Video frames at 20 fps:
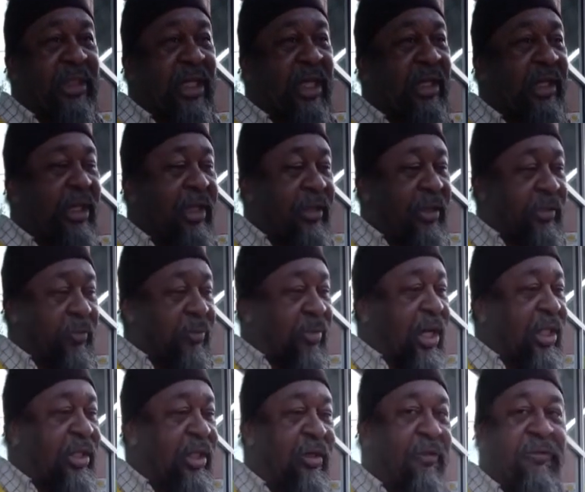They, the, the,
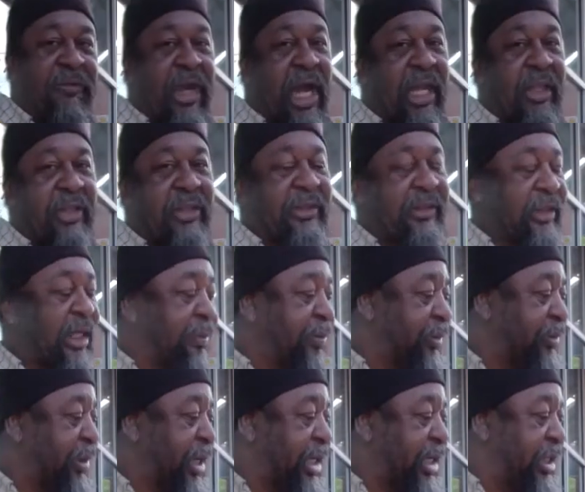mother and the father is
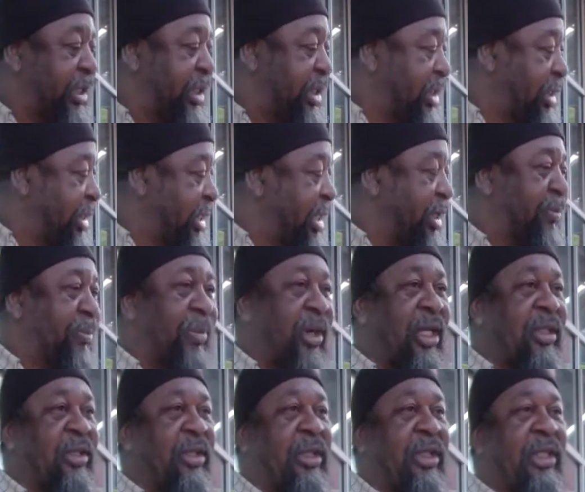separated, and the
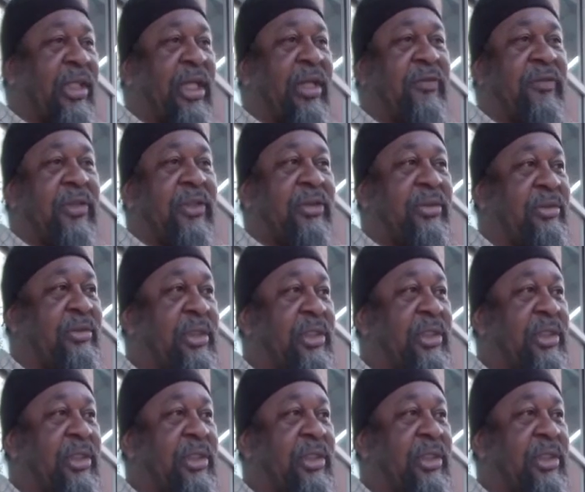mother give the,